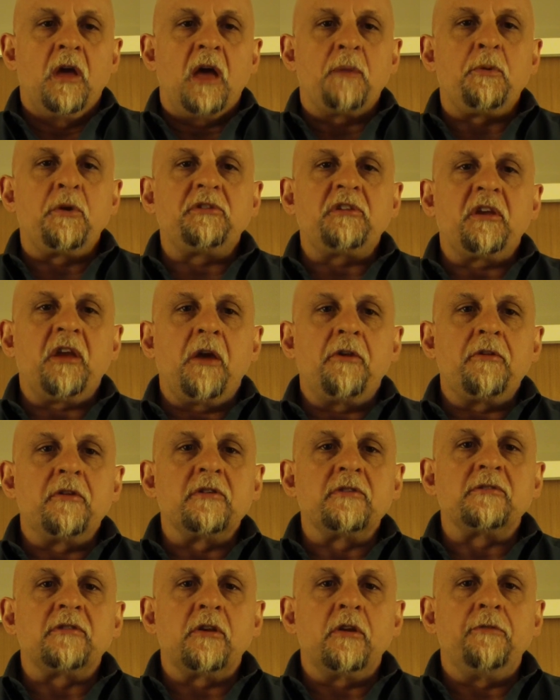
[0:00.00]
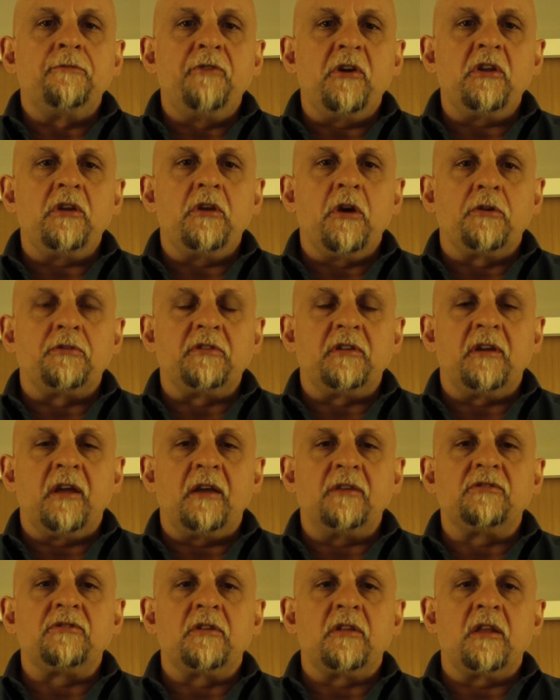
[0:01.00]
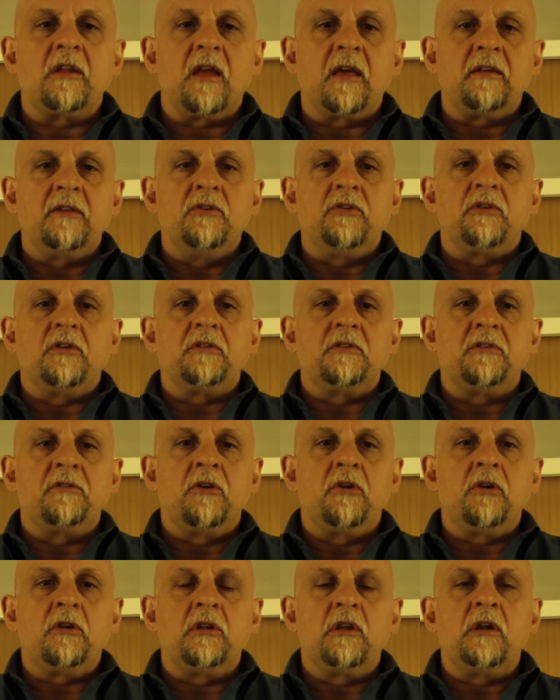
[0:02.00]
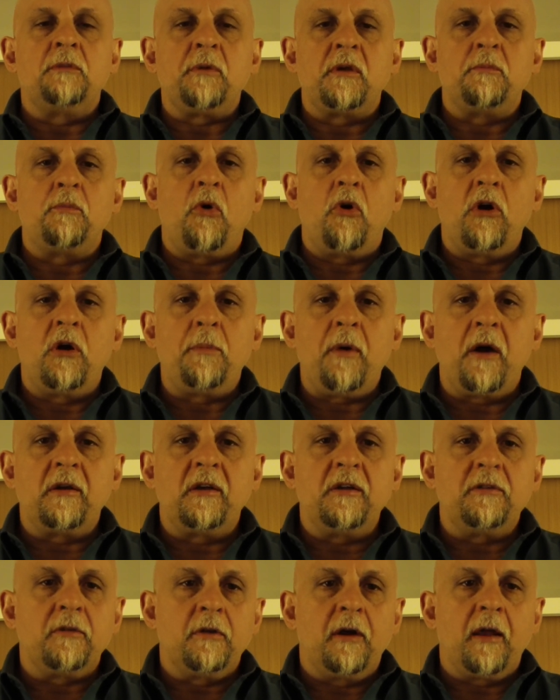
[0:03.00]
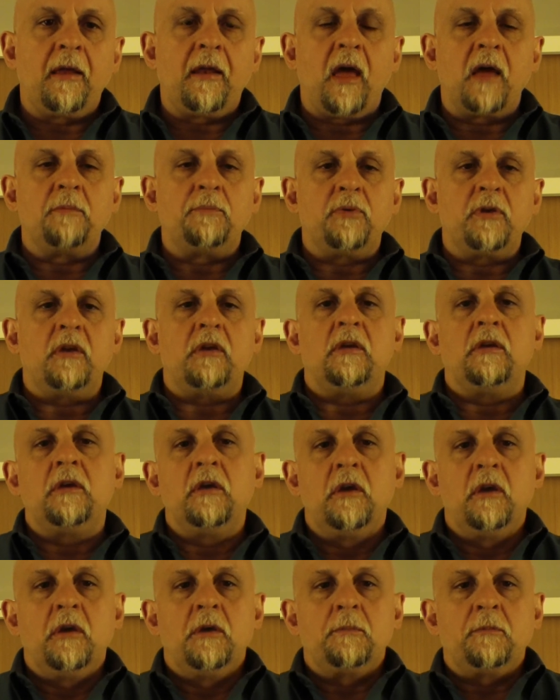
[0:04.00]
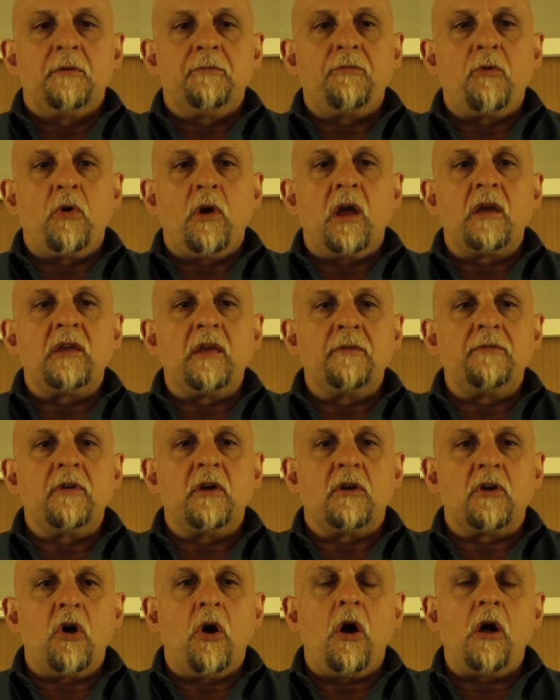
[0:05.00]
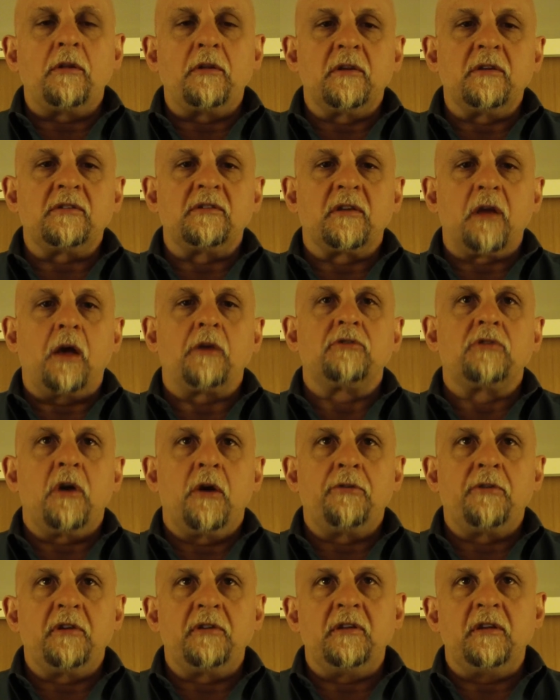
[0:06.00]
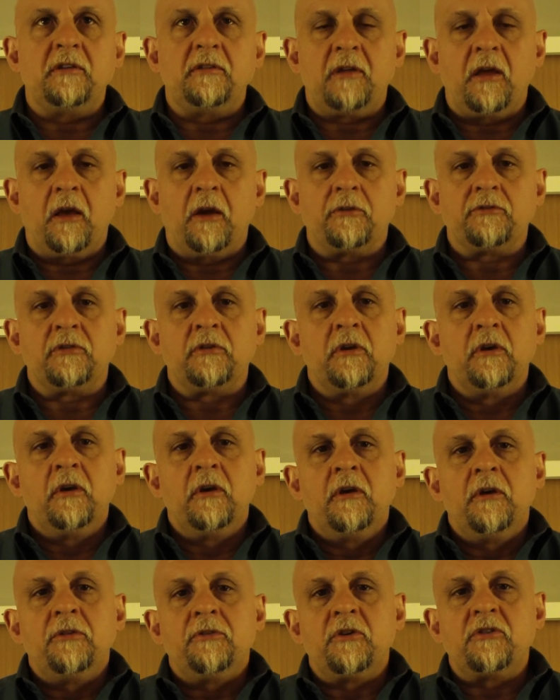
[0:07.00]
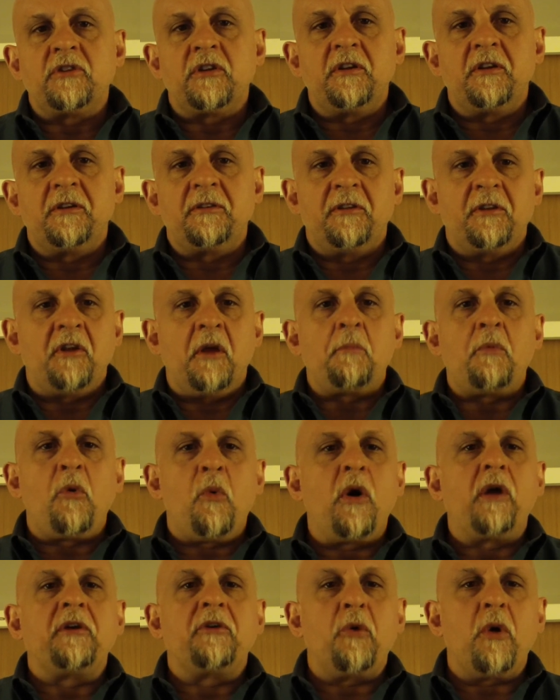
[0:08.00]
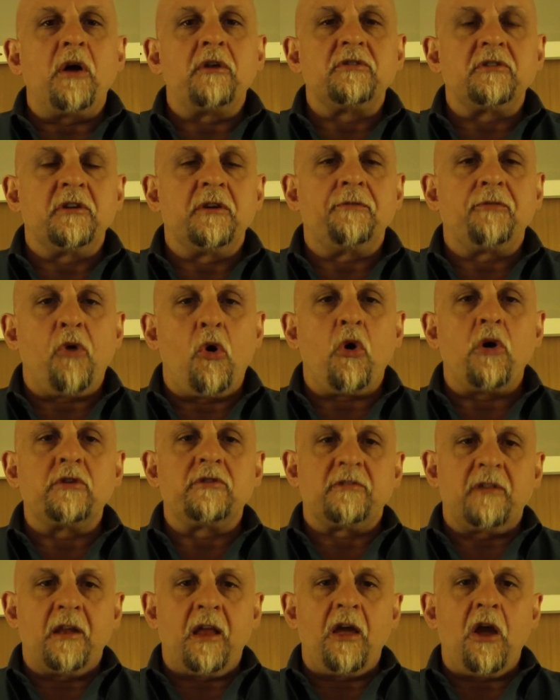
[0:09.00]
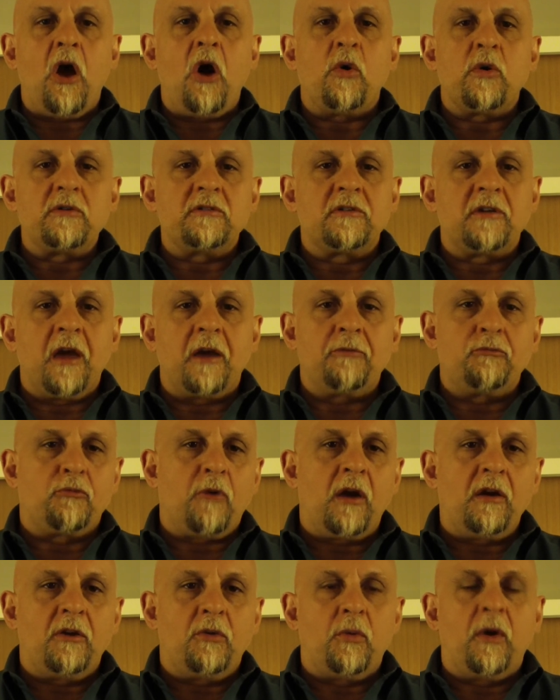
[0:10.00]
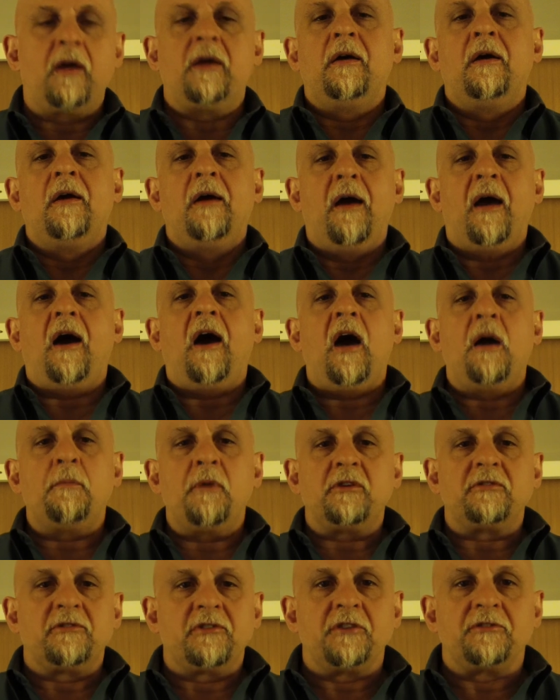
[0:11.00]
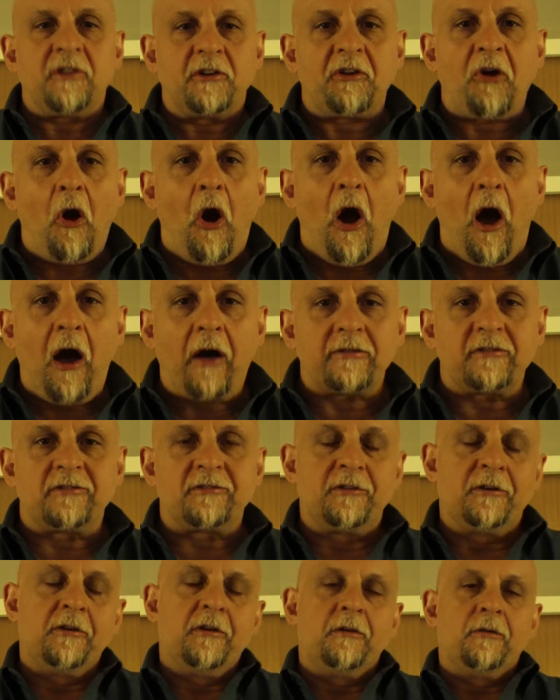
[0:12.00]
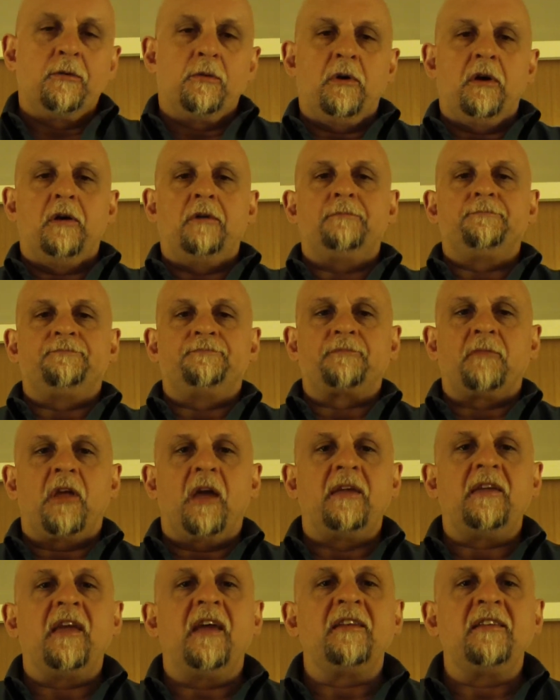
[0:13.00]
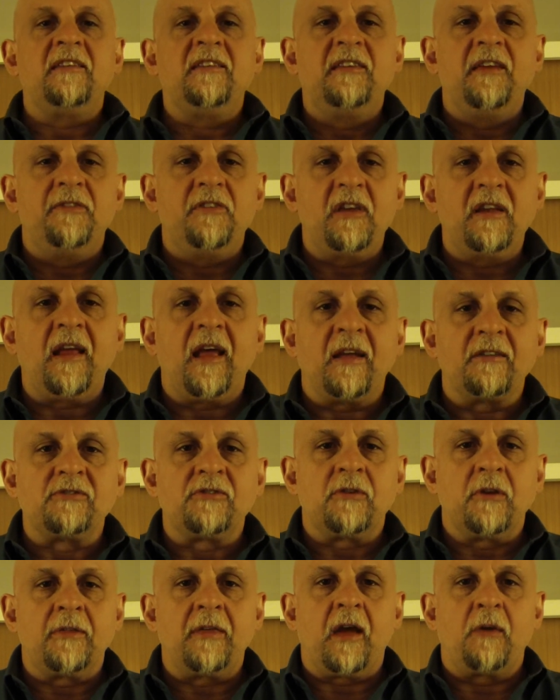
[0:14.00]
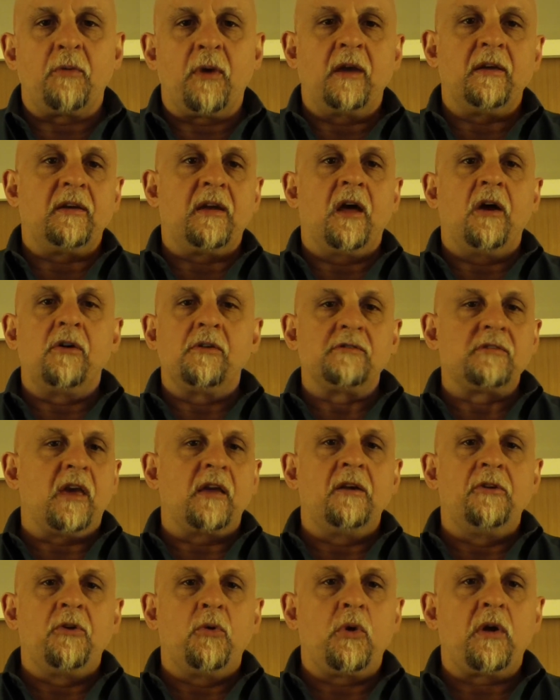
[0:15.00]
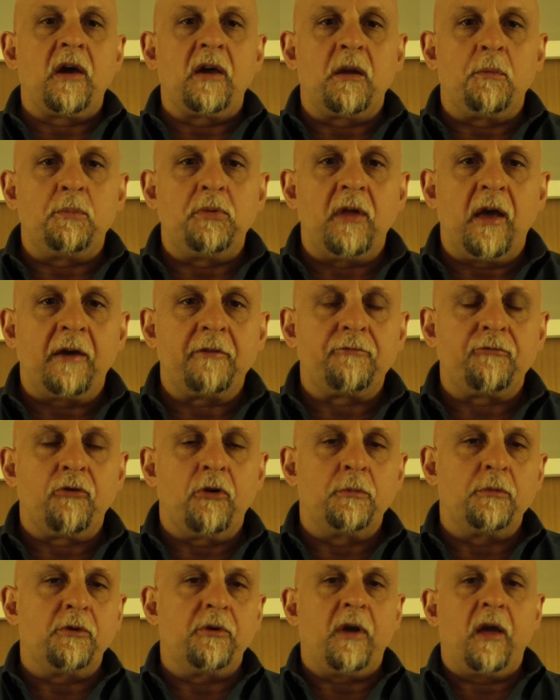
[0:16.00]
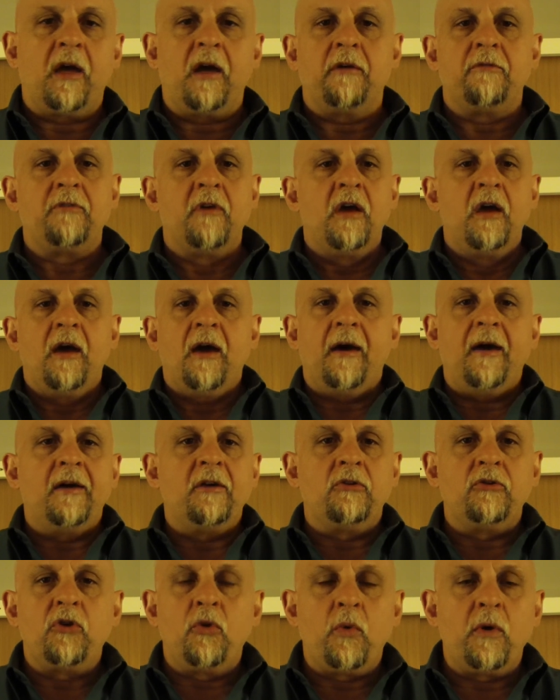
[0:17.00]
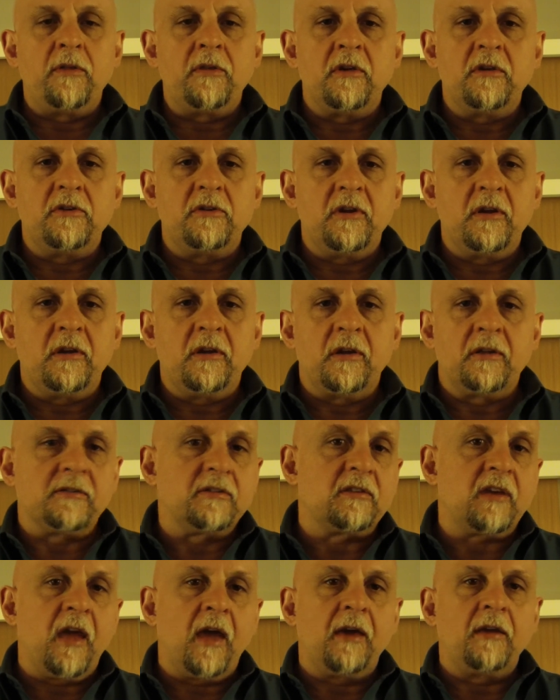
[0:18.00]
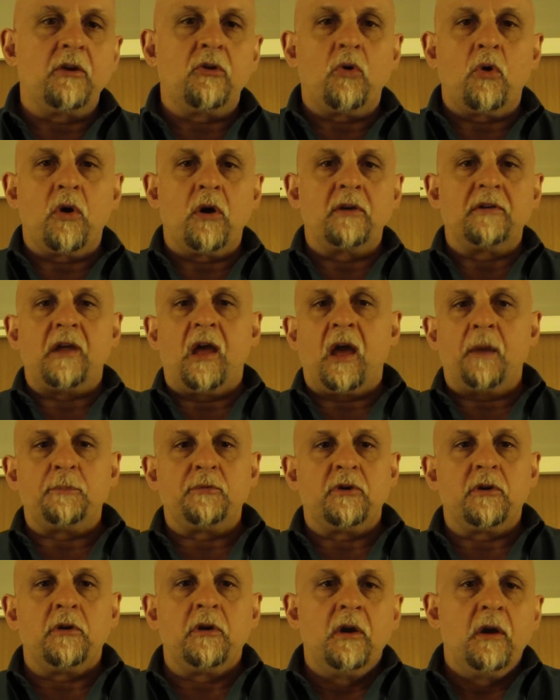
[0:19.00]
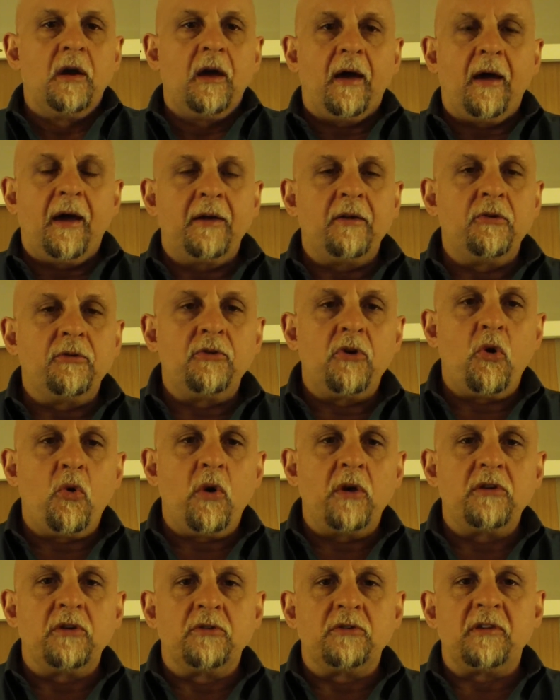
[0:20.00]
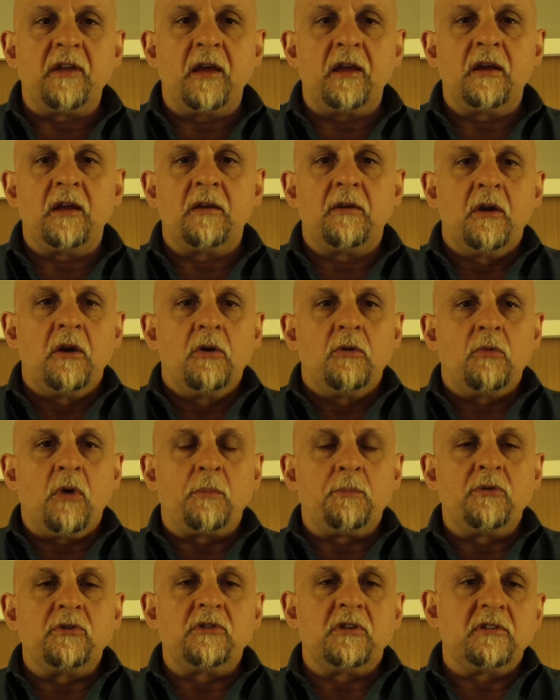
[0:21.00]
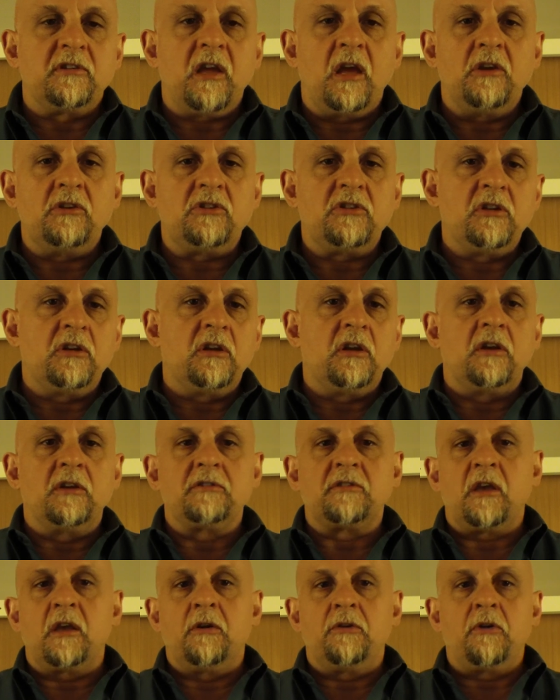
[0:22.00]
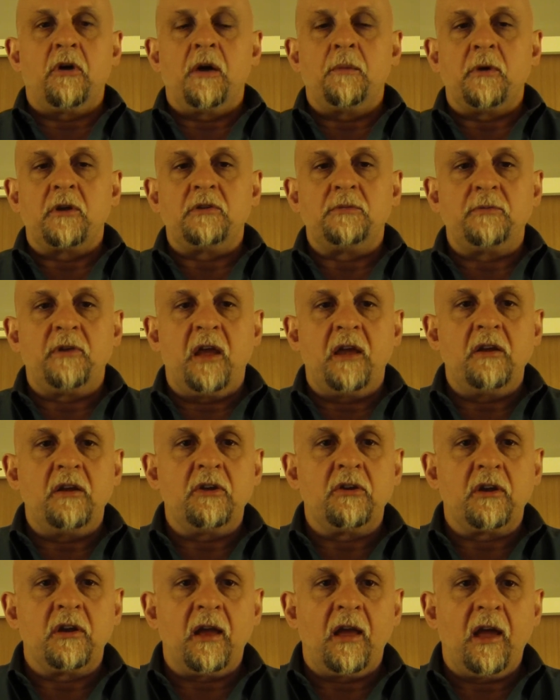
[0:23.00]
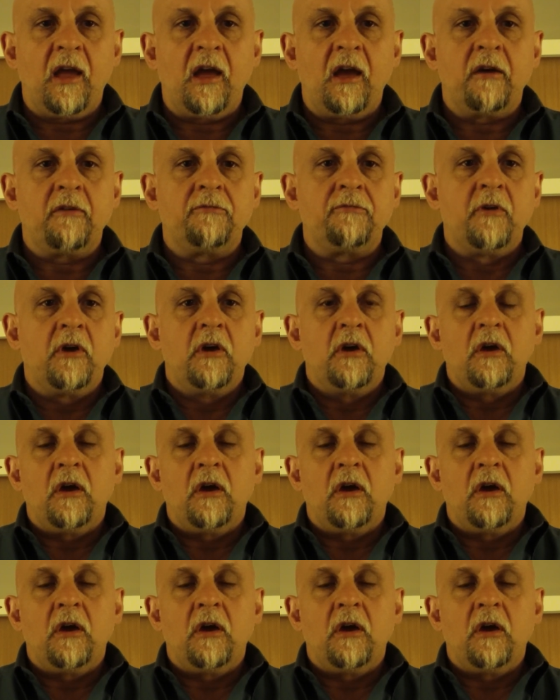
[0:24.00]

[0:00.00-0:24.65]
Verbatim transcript: I put together this little video today so that you could learn a little bit more about Ethernet I P before I give you a call to discuss all the details. There's a, the number one question, of course, that I always get right away: how much does it cost? Well, I can't give you an answer to that right now because I don't know what kind of platform you have. I don't know whether you need a scanner or adapter. I don't know what your data representation is. I don't know how much data you're going to have.